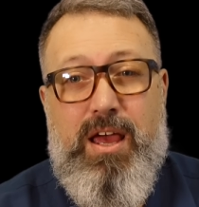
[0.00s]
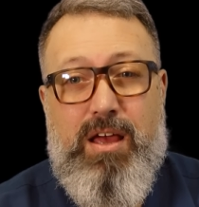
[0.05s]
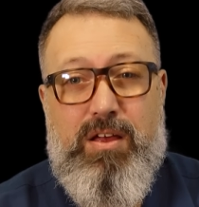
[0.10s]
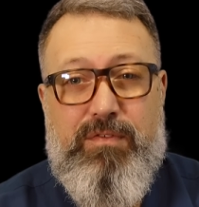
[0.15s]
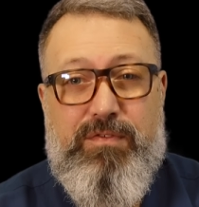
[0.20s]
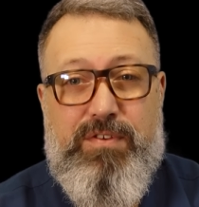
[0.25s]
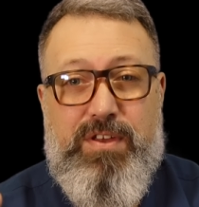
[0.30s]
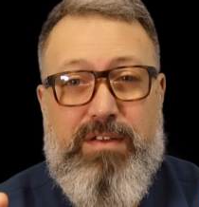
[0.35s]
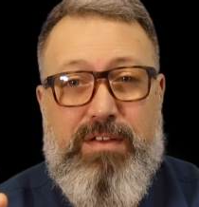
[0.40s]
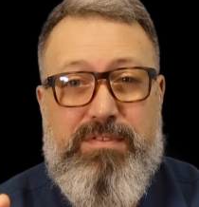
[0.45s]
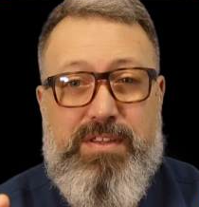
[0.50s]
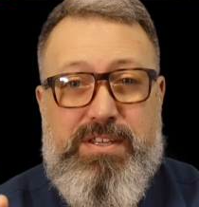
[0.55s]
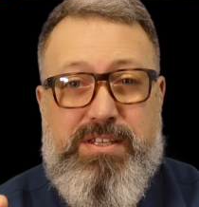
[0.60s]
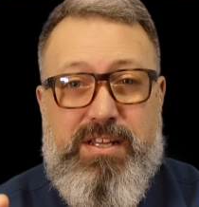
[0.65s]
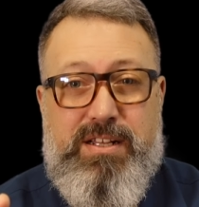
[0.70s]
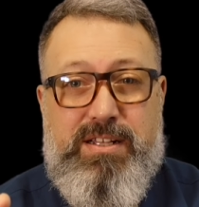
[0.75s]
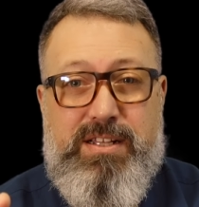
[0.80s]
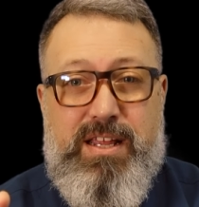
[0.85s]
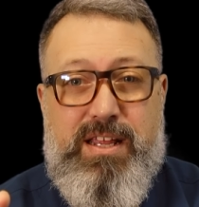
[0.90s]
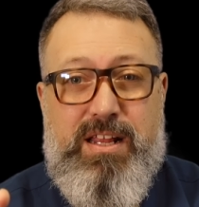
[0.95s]
And if you give this
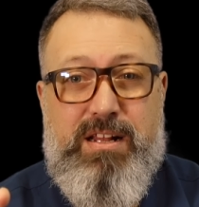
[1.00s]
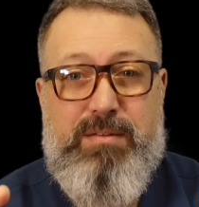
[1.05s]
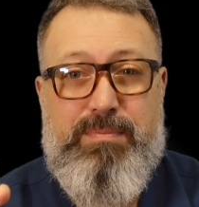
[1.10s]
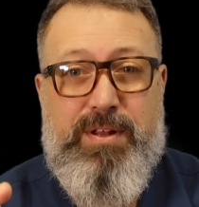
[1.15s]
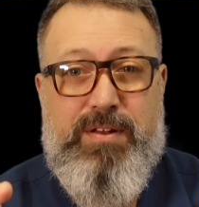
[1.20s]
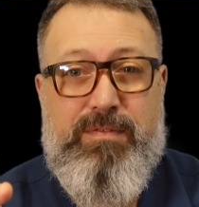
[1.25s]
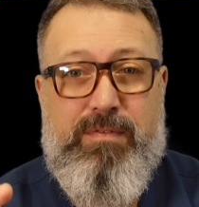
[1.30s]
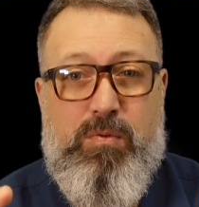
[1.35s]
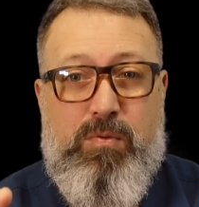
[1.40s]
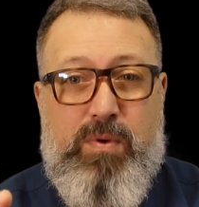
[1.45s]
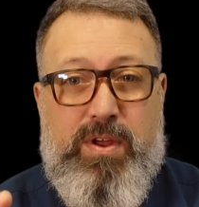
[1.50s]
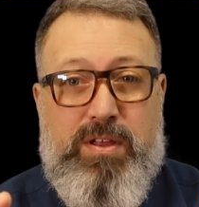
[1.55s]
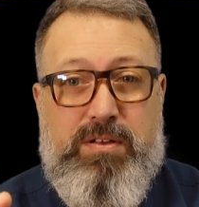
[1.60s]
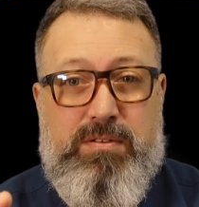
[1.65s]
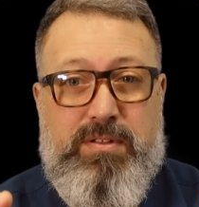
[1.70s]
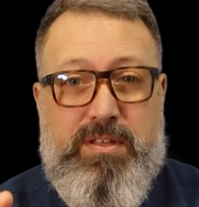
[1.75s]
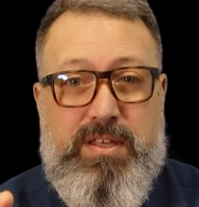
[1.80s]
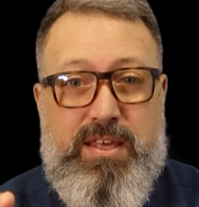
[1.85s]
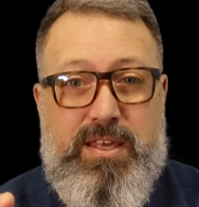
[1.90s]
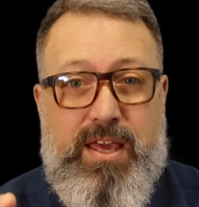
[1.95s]
a little bit of a
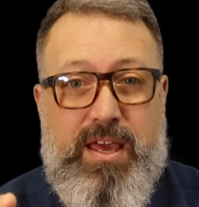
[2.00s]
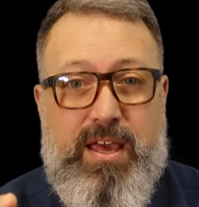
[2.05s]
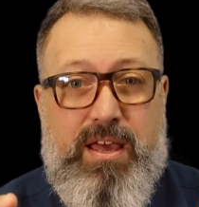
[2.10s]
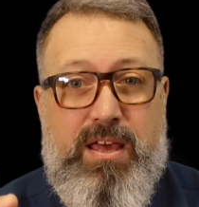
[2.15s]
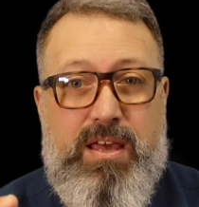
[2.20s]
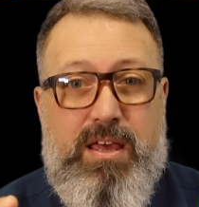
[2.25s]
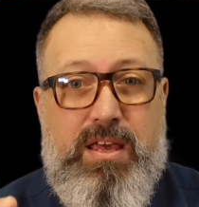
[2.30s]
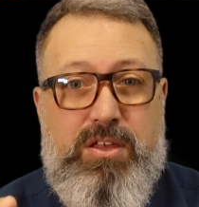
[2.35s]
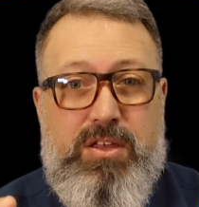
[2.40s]
wiggle here,